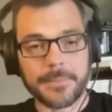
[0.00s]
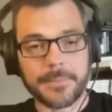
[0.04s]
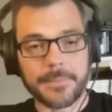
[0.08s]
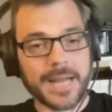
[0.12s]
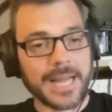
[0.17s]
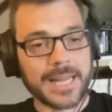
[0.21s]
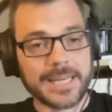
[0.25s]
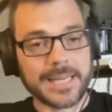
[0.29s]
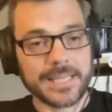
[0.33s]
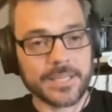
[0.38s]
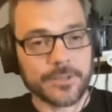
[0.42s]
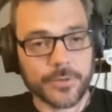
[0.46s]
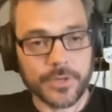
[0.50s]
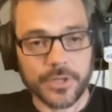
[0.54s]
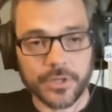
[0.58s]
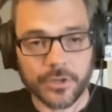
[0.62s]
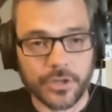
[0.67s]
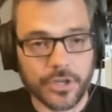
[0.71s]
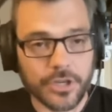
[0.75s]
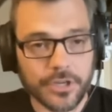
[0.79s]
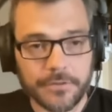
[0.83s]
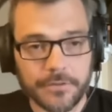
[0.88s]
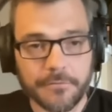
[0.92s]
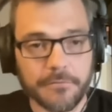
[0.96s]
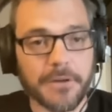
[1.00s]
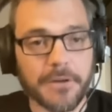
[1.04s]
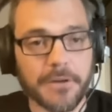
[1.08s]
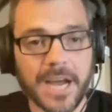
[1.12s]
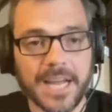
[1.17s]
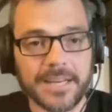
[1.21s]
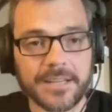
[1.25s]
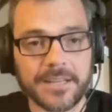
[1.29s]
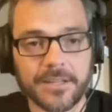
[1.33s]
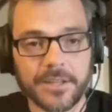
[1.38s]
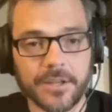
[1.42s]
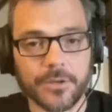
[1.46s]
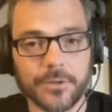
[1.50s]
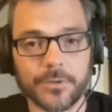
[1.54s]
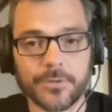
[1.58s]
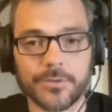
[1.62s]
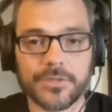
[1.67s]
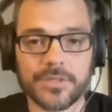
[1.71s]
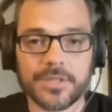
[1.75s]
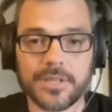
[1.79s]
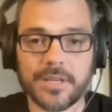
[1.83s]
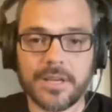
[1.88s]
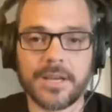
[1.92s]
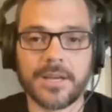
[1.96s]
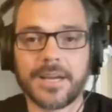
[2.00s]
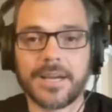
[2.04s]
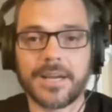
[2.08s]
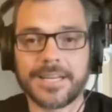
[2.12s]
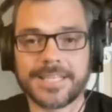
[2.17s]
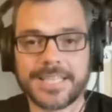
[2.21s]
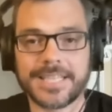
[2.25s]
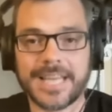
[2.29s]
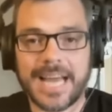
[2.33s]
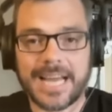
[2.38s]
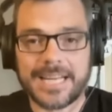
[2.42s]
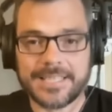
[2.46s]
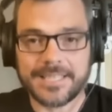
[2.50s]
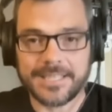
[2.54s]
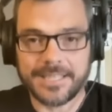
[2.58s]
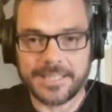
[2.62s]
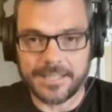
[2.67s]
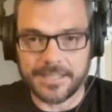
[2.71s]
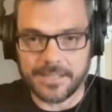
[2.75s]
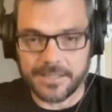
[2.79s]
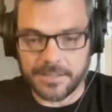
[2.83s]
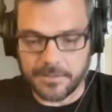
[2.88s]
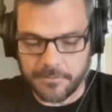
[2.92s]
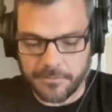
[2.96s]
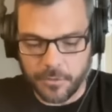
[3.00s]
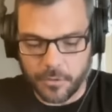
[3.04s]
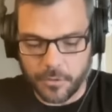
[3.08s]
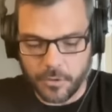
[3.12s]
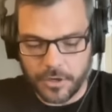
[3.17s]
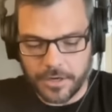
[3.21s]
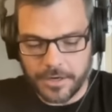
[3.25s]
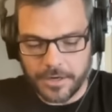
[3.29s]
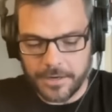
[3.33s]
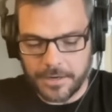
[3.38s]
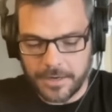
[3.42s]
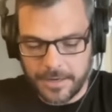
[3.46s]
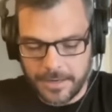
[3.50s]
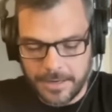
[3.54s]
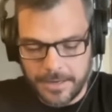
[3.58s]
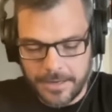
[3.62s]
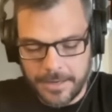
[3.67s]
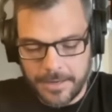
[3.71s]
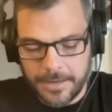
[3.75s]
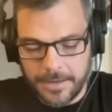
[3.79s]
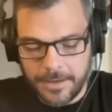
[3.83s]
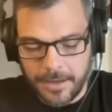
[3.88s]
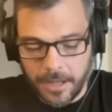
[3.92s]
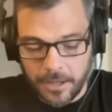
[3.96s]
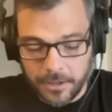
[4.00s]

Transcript: And Israel couldn't find those assassins for a